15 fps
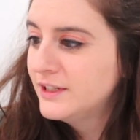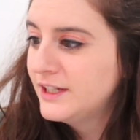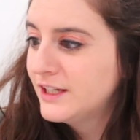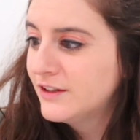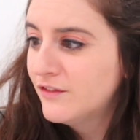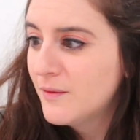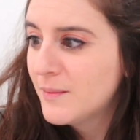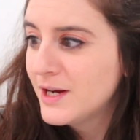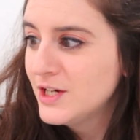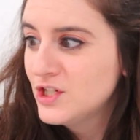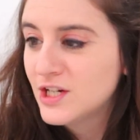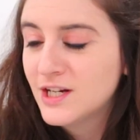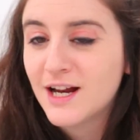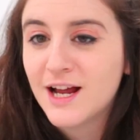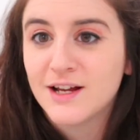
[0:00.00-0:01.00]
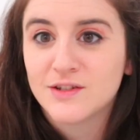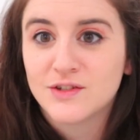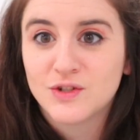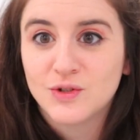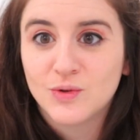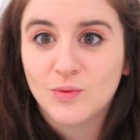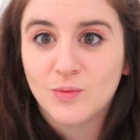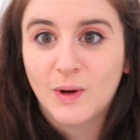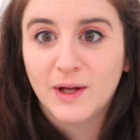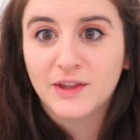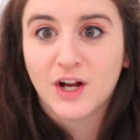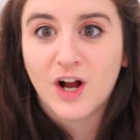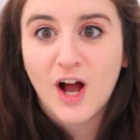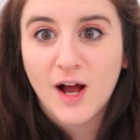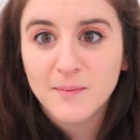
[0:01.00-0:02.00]
the information as to what
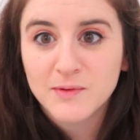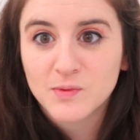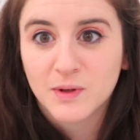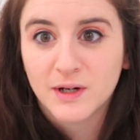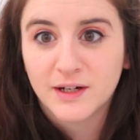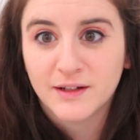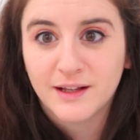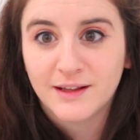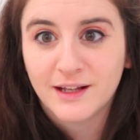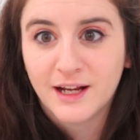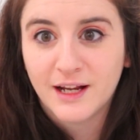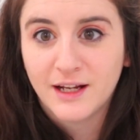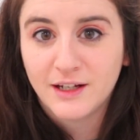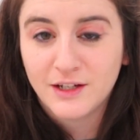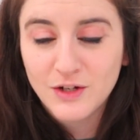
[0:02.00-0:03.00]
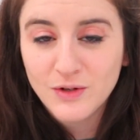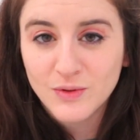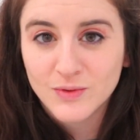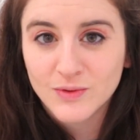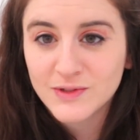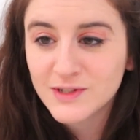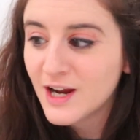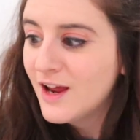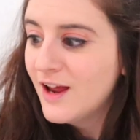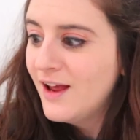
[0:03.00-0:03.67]
the comps were that they used,